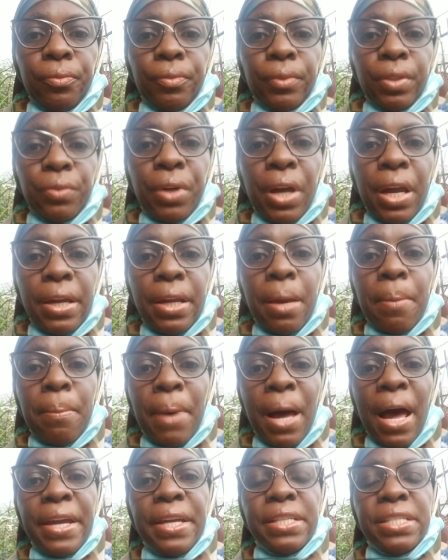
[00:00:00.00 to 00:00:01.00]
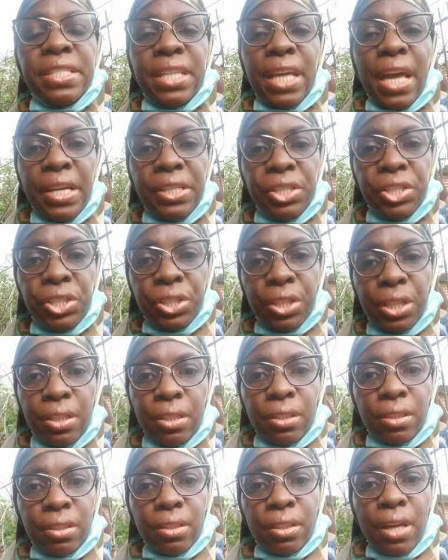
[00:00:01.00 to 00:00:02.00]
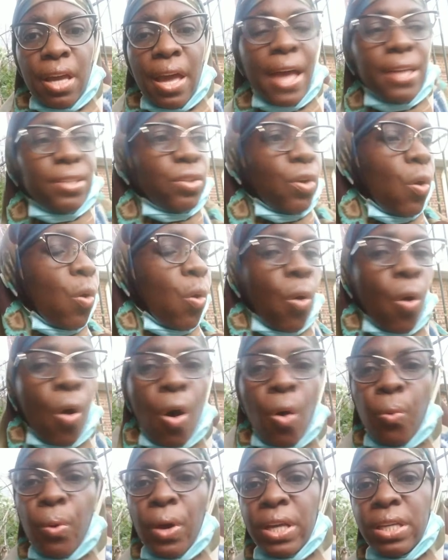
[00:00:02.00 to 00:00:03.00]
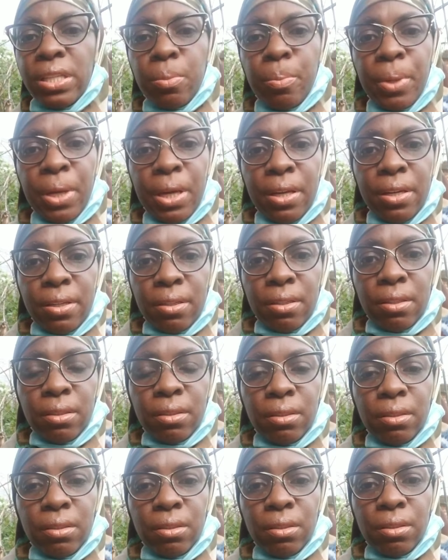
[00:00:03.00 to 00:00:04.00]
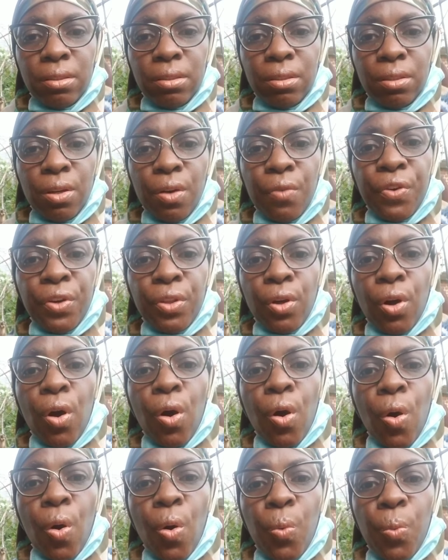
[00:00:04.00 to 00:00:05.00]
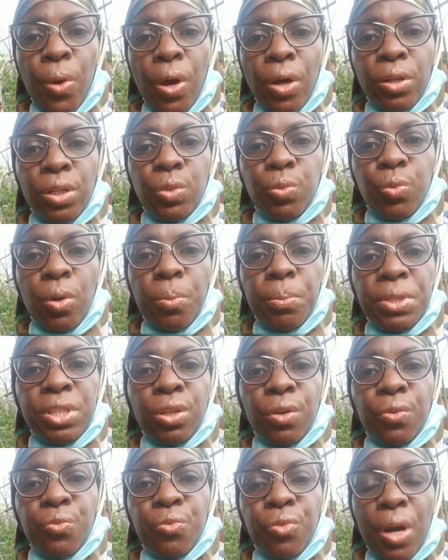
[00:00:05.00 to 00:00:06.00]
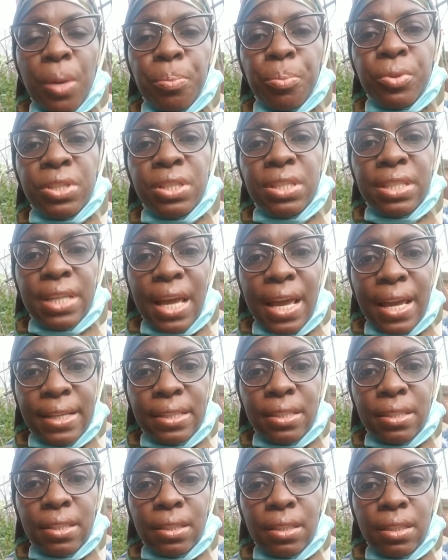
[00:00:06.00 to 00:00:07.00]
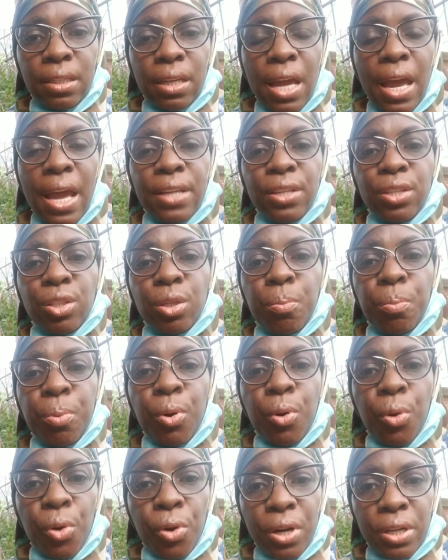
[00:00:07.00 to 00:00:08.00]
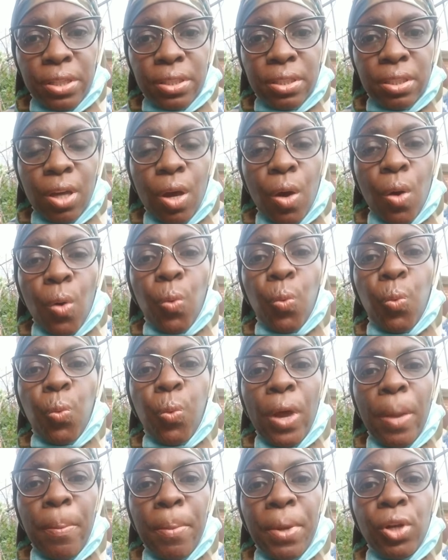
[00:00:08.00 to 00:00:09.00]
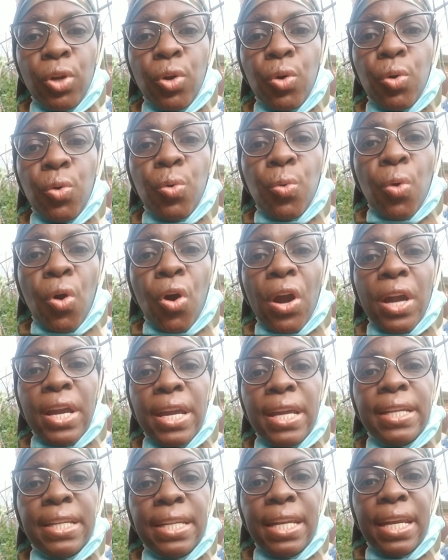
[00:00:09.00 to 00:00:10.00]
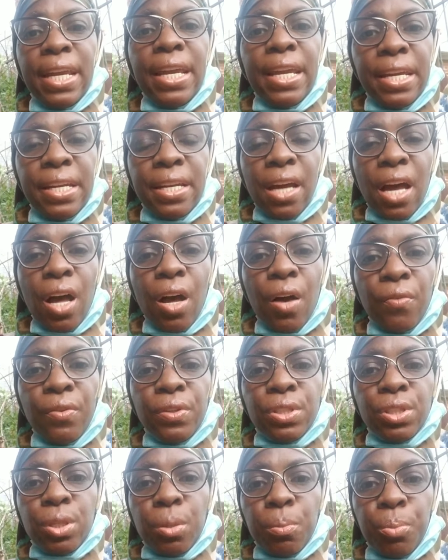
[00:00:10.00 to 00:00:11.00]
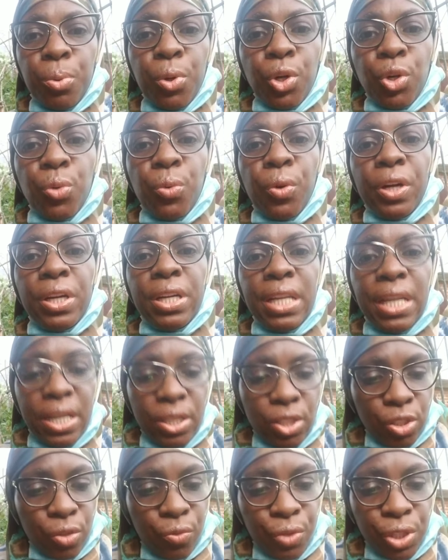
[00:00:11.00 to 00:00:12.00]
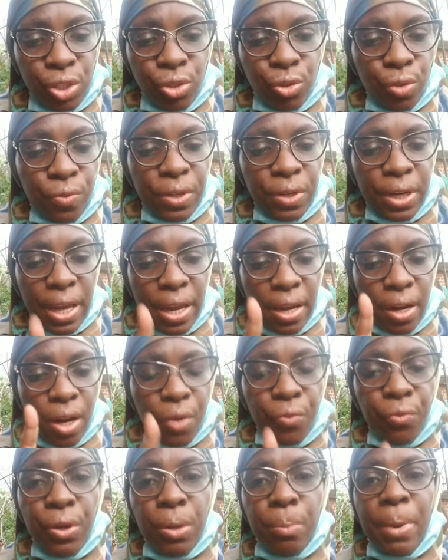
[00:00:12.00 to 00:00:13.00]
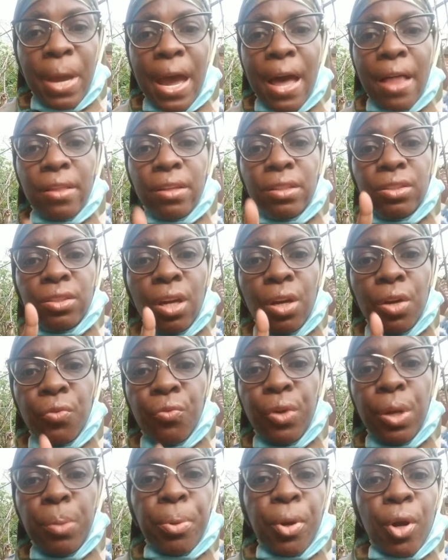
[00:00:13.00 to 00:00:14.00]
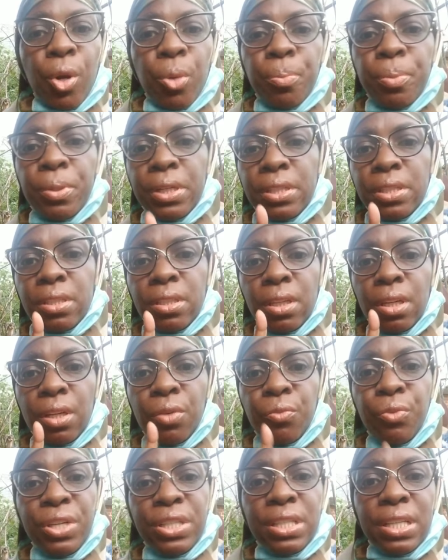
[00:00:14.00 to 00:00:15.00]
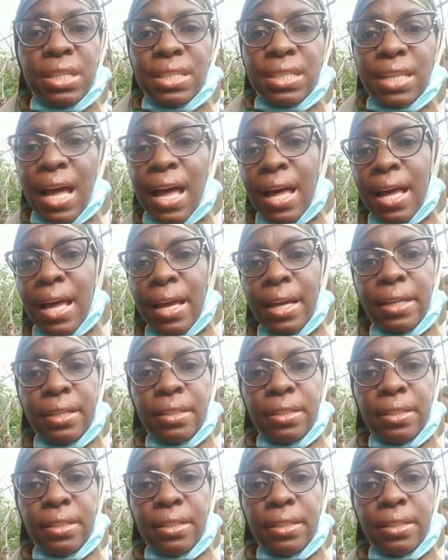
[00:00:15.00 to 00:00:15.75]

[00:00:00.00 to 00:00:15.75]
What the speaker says: Right? And my intention has always been for the whole wellness woman to represent and support women who are in need of support, who are in need to rejuvenate, rebalance, repurpose, redesign,